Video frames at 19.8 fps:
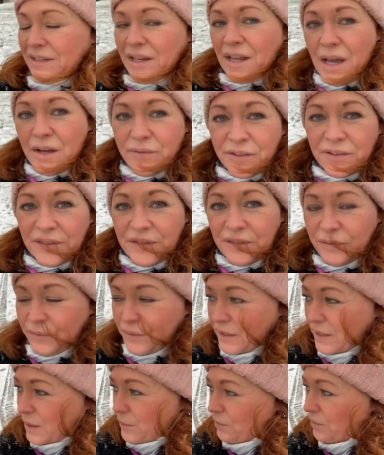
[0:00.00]
nervous. It's
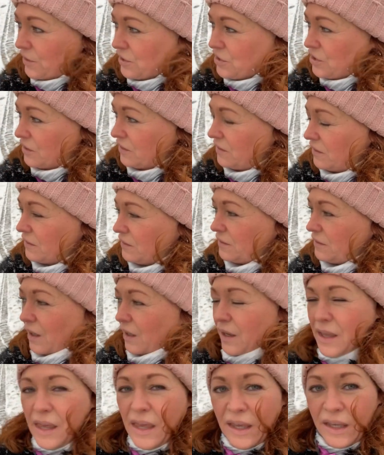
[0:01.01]
really precious. It's
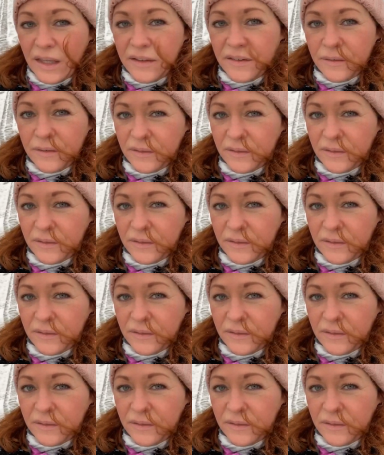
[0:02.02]
it's